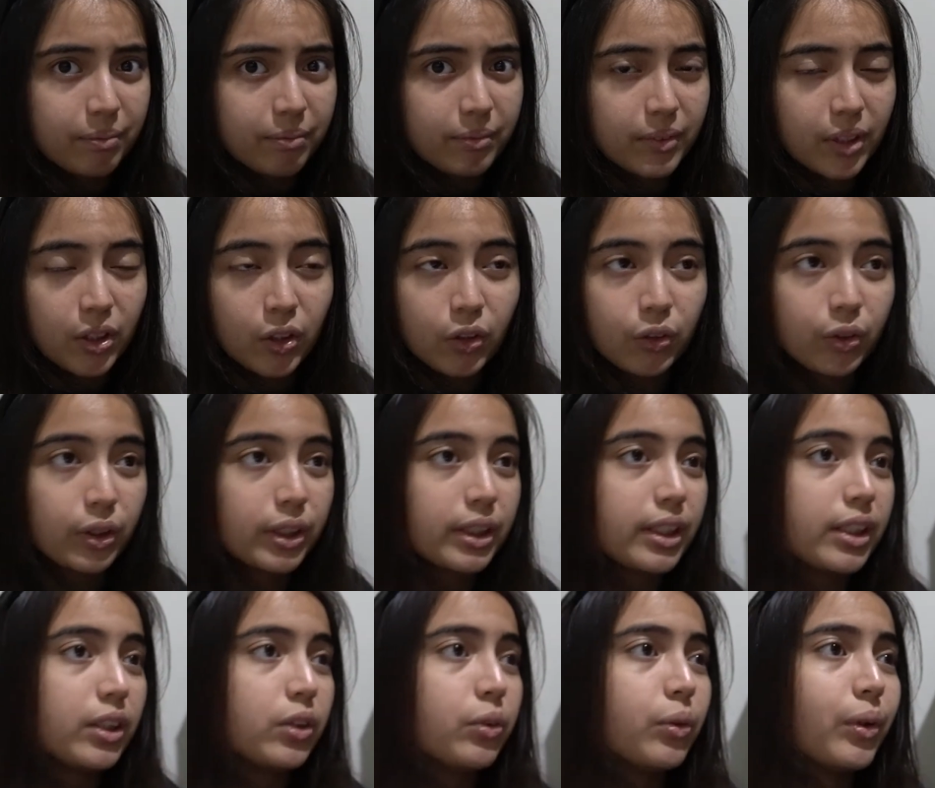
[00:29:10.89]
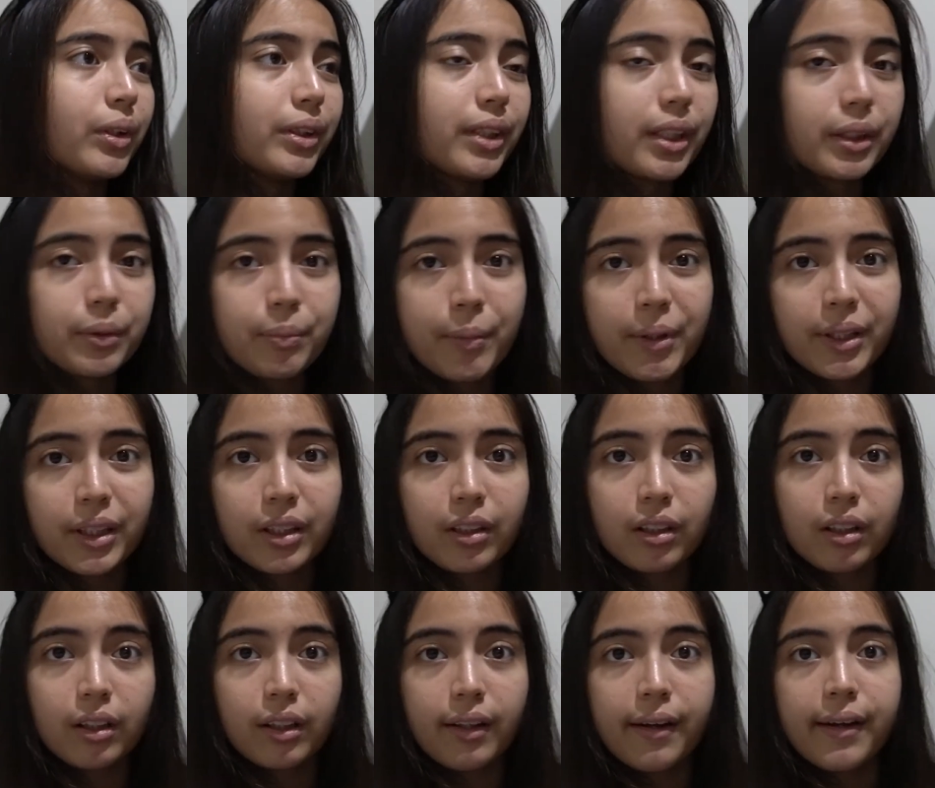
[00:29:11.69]
You know, Christians who are
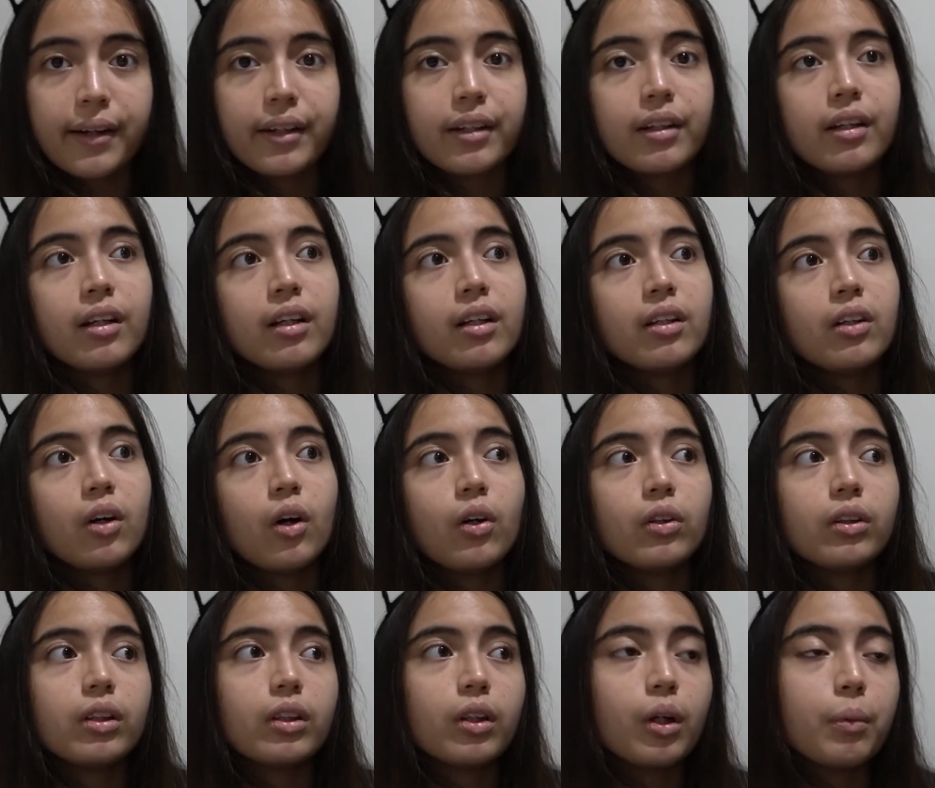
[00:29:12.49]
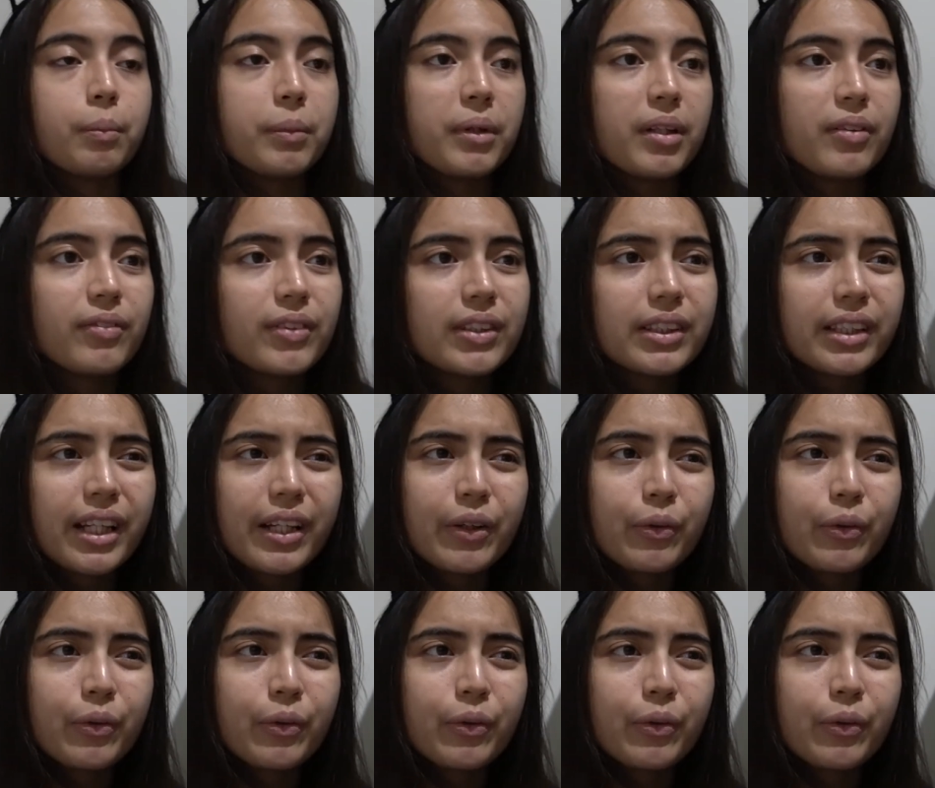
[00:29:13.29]
judgmental like on the non-believers,